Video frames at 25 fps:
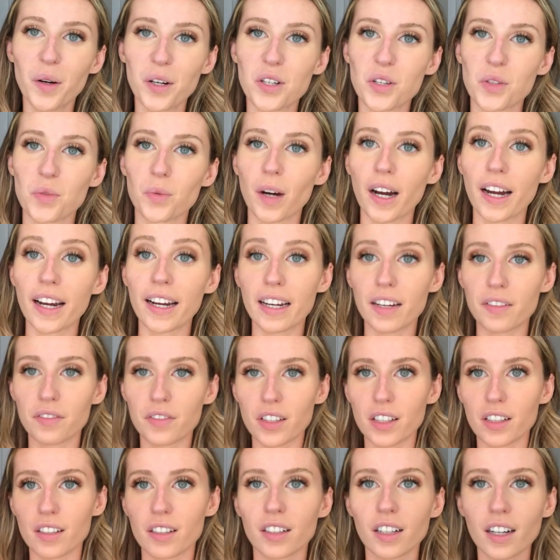which is why if
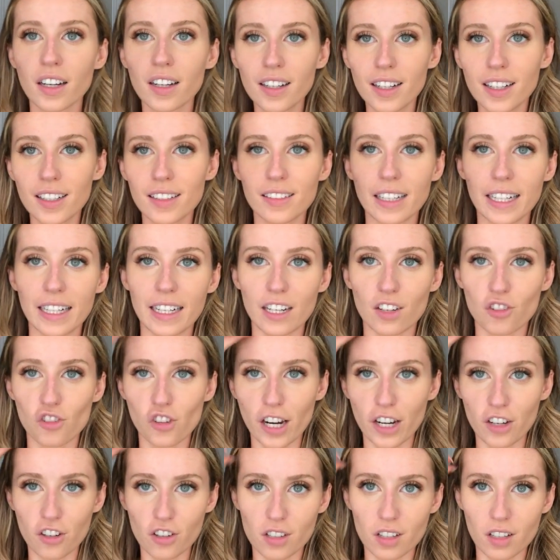the lighting
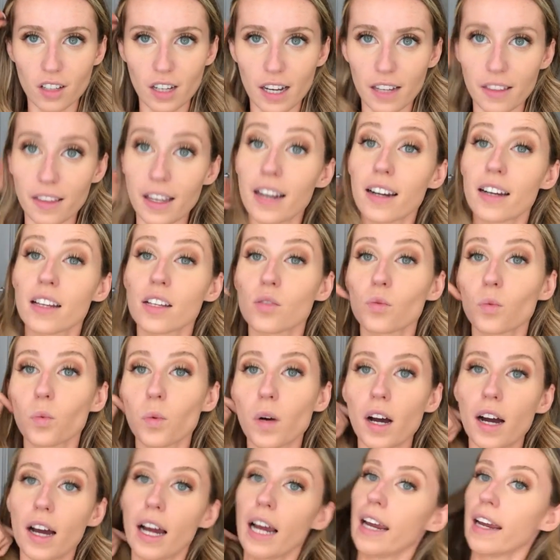changes a lot, that is
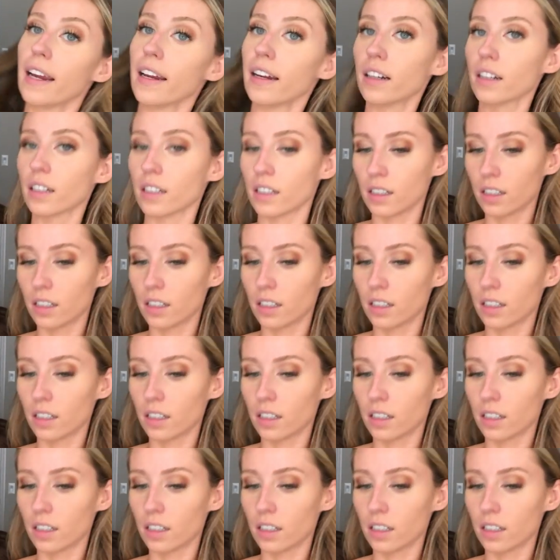why.